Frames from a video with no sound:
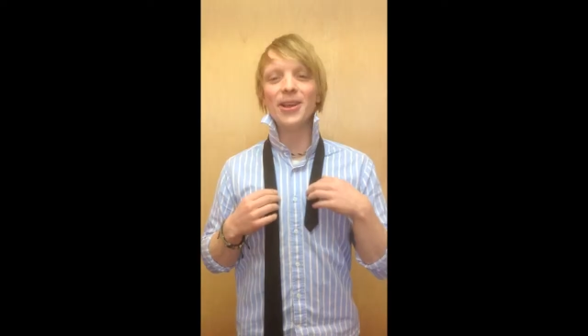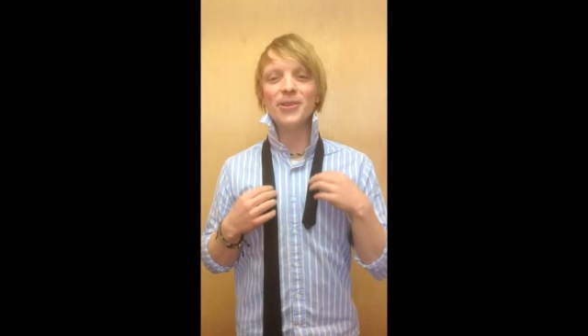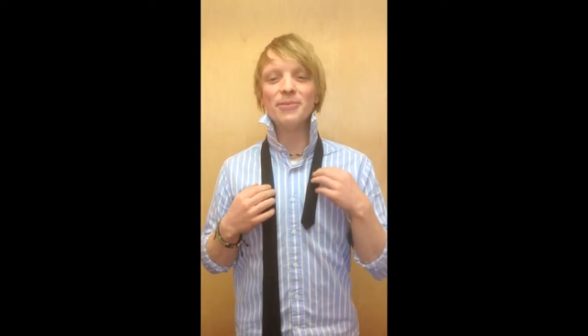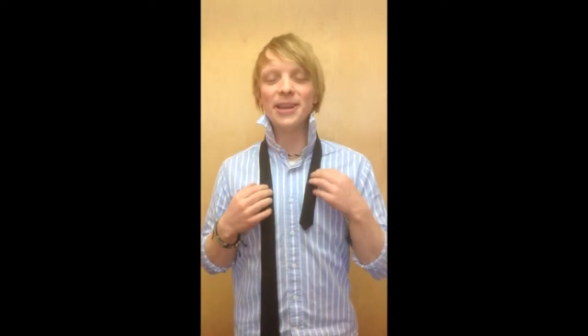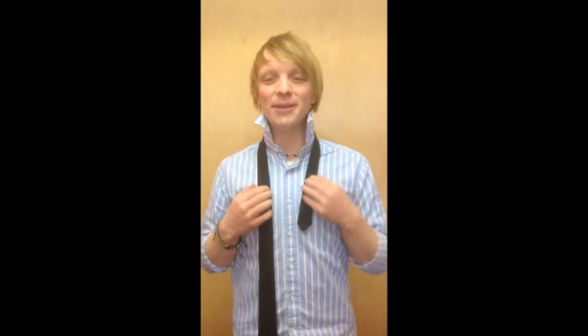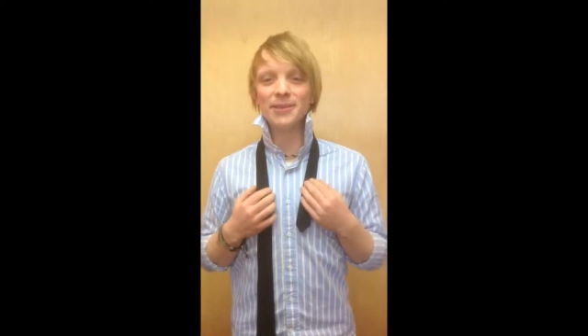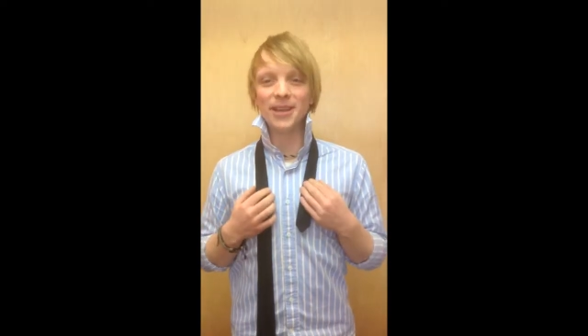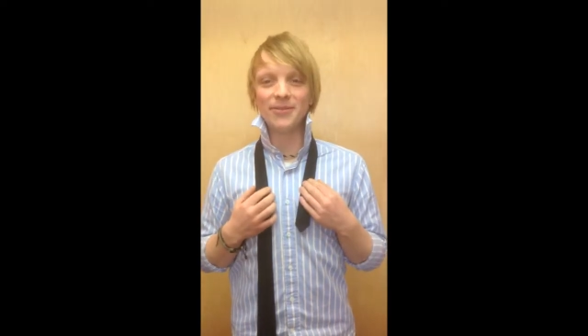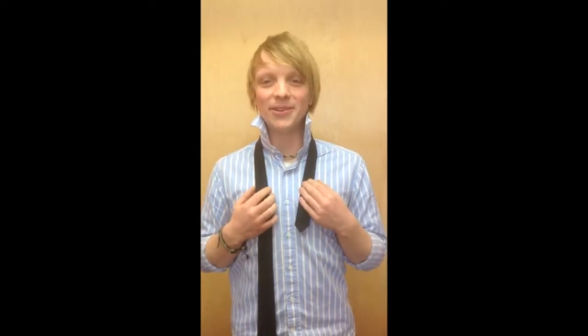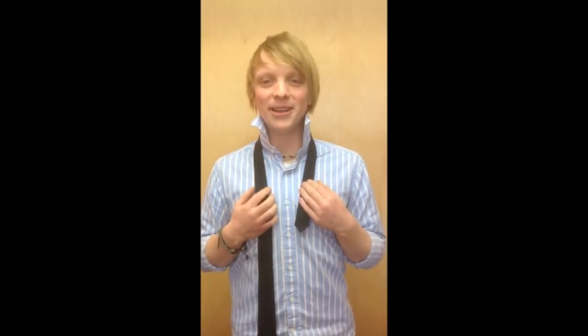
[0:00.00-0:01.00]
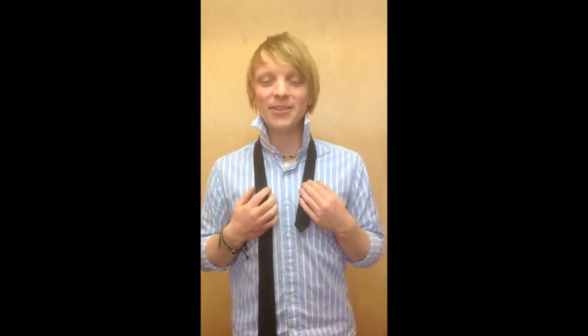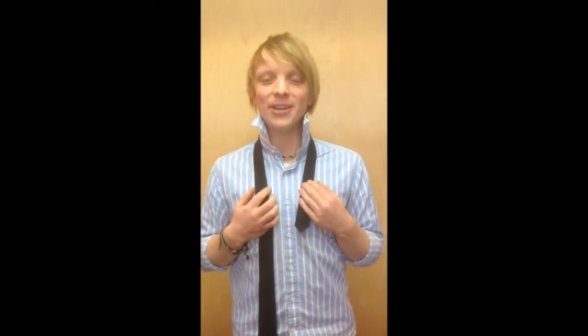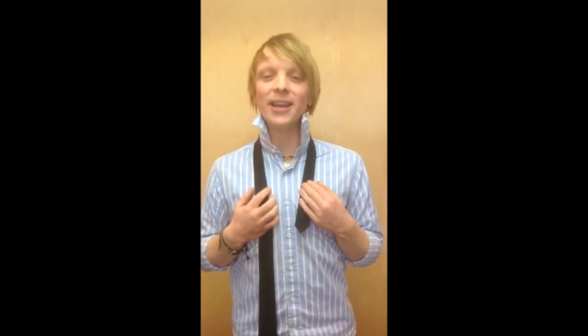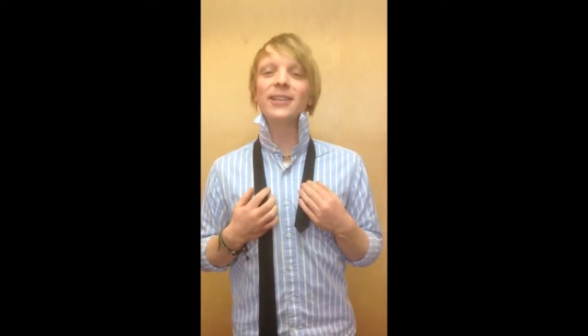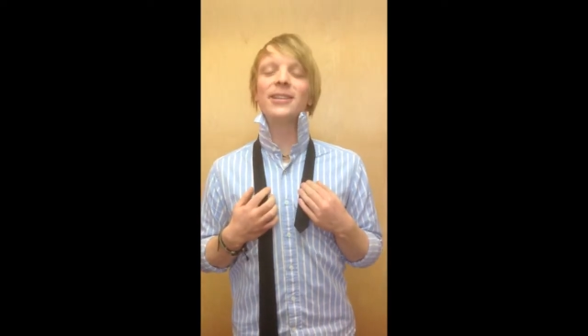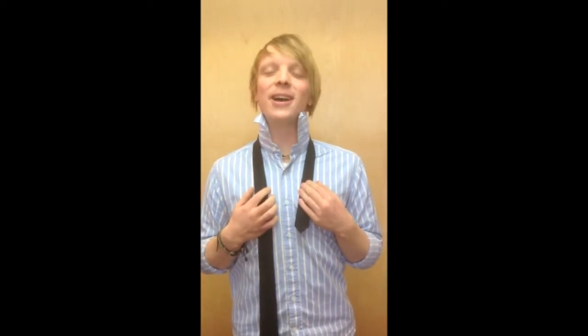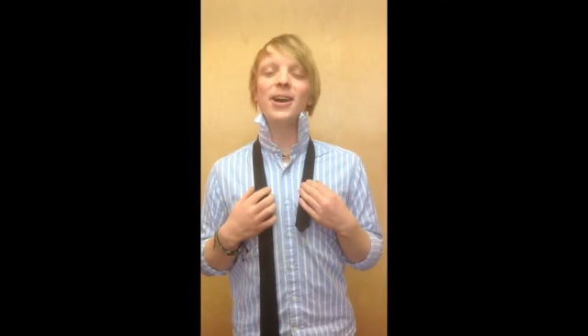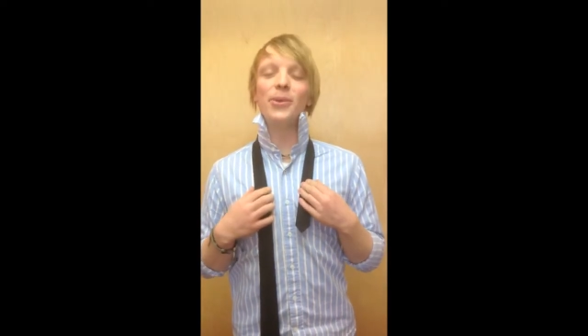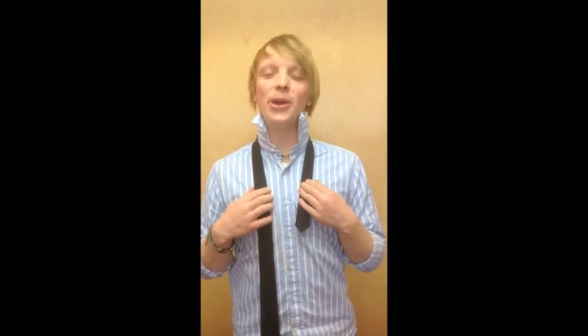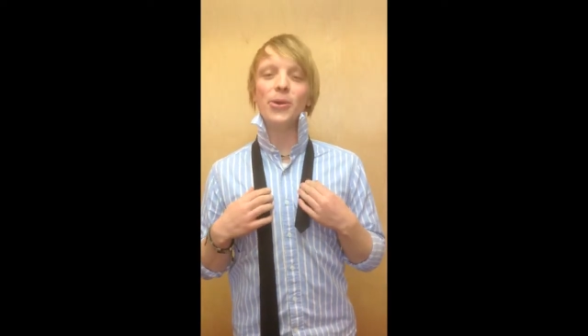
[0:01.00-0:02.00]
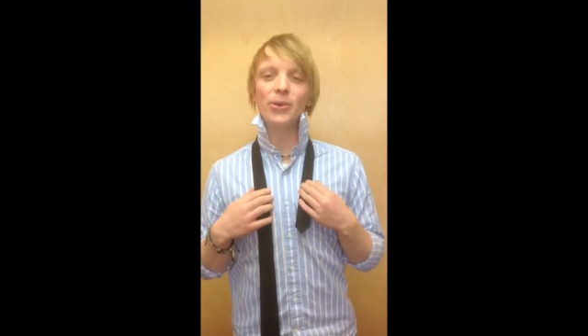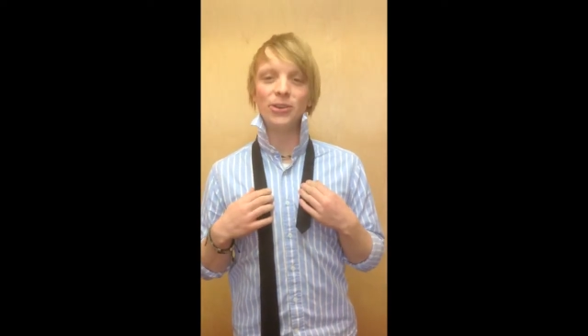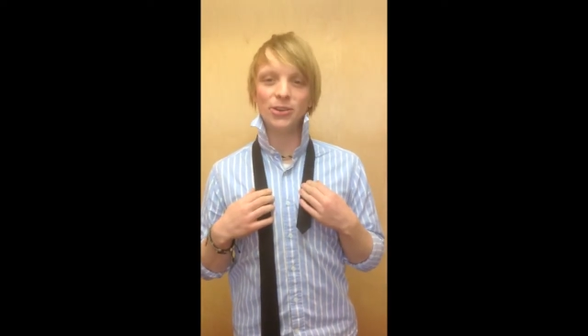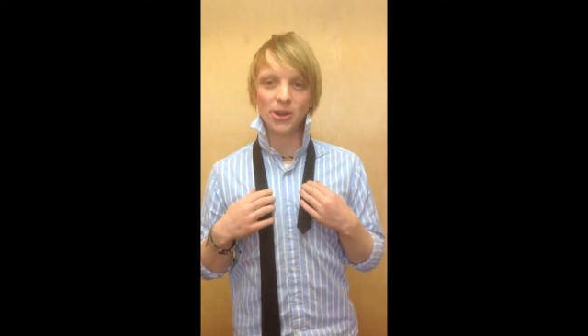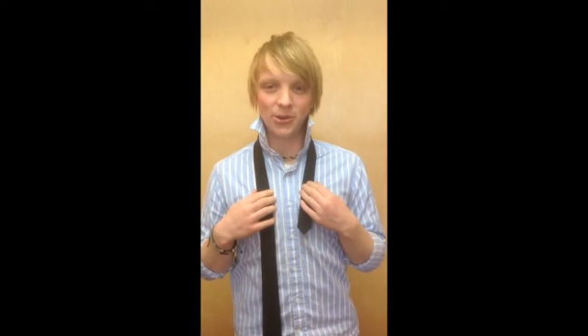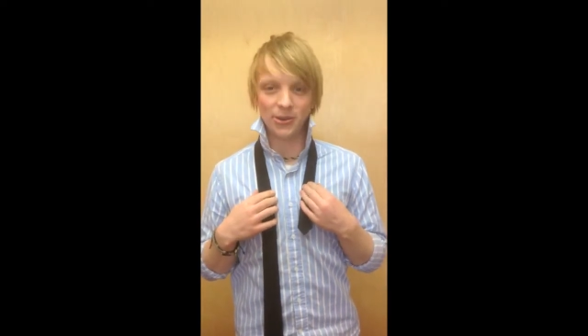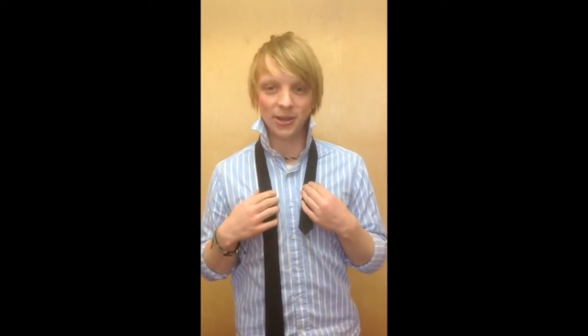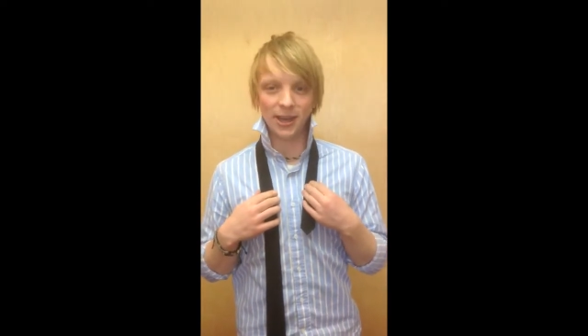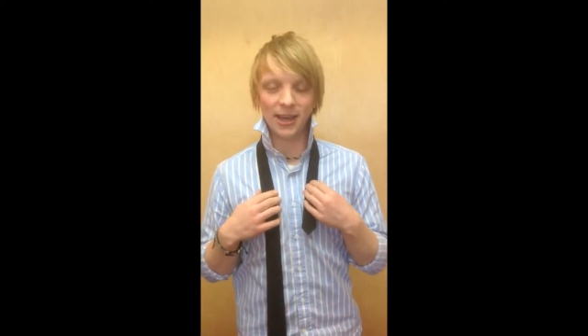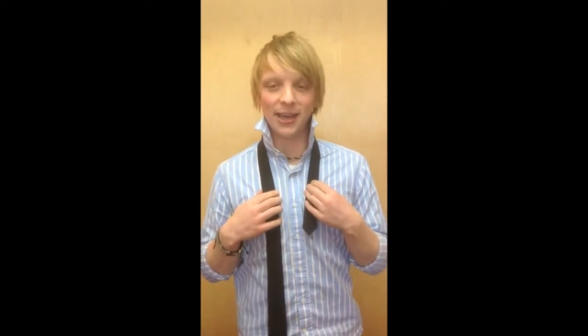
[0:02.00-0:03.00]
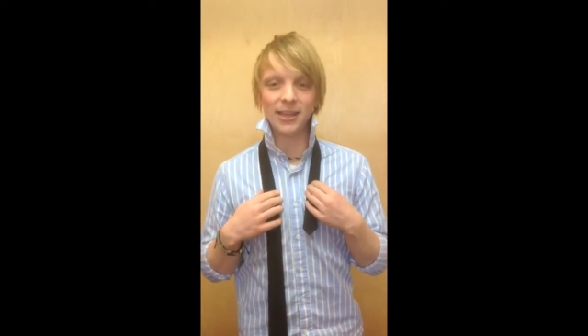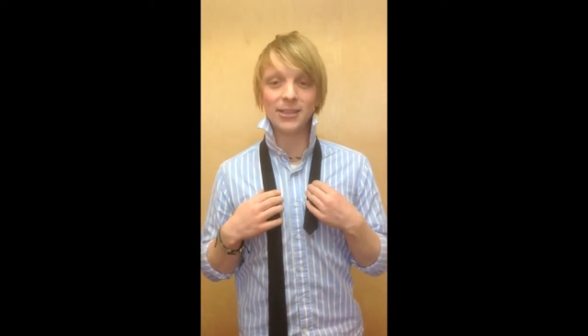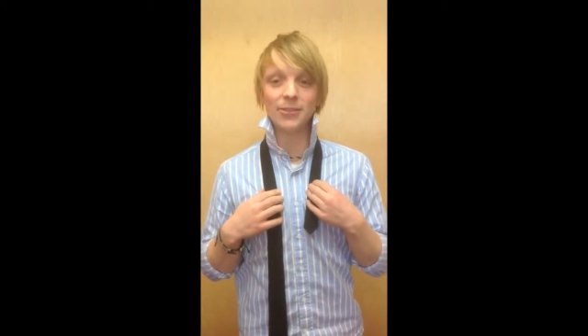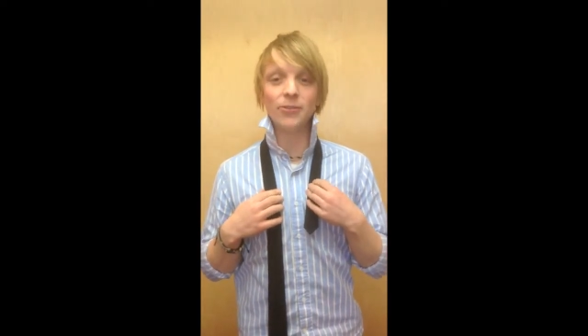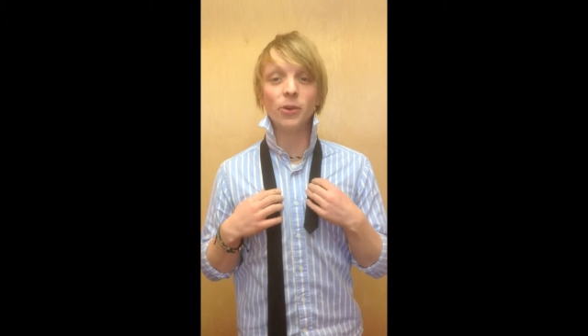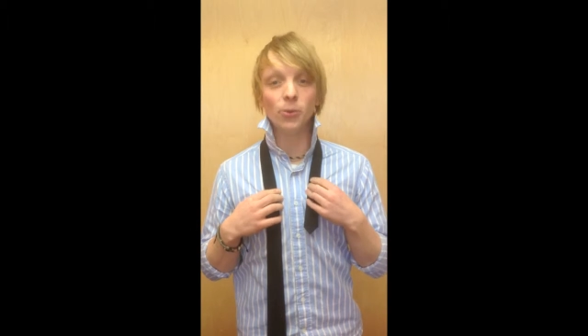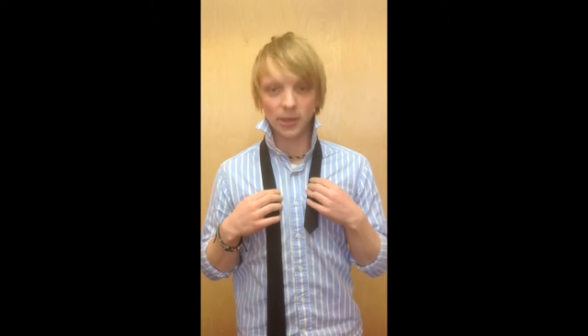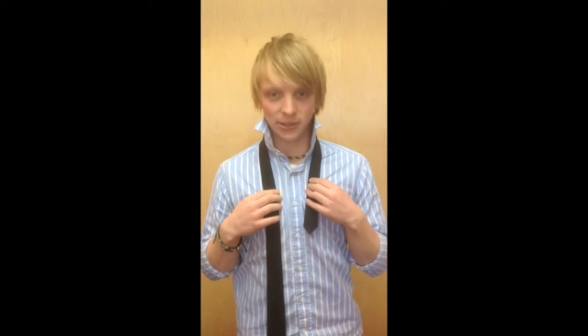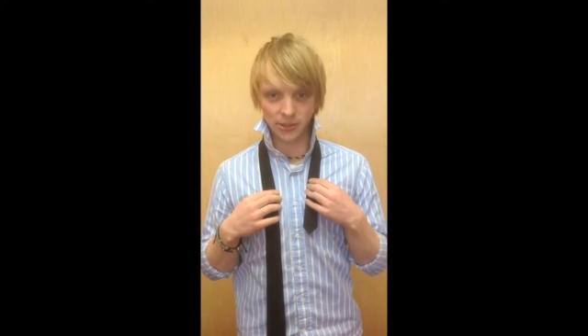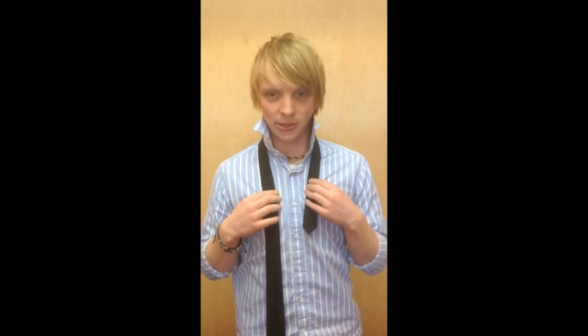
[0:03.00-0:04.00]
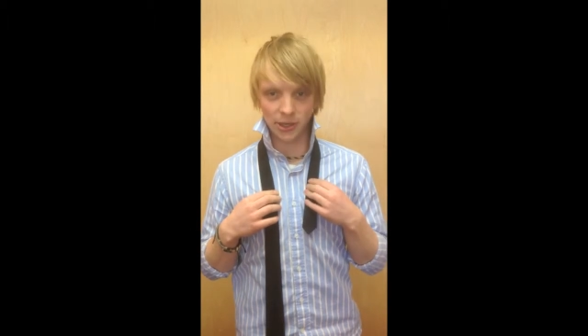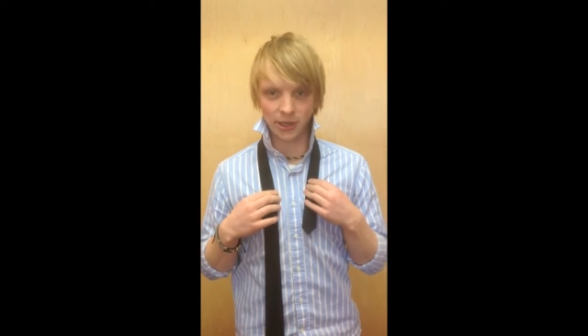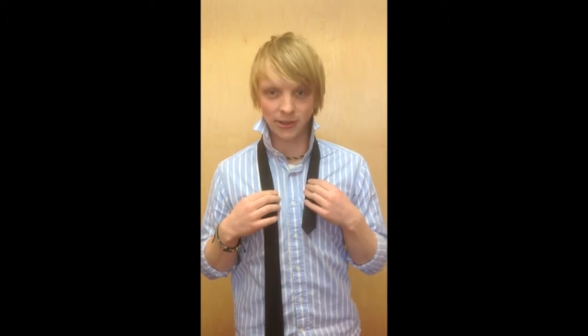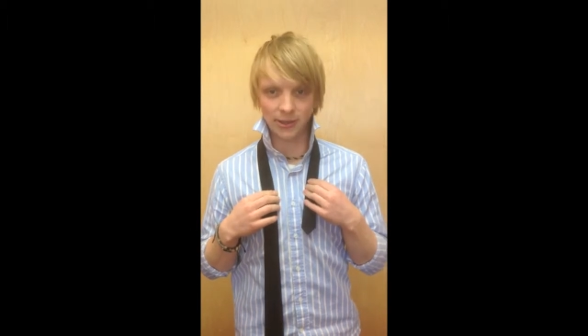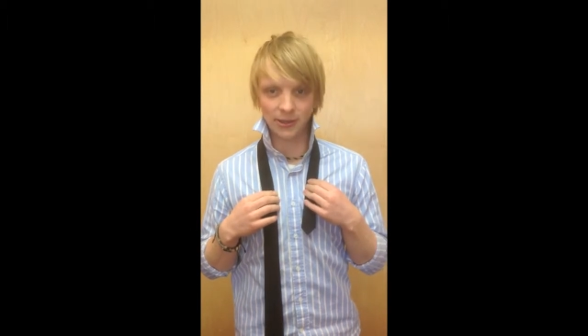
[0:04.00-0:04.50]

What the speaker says: Hello, my name is Evan, and the next tie we are going to show you today is the full Windsor knot.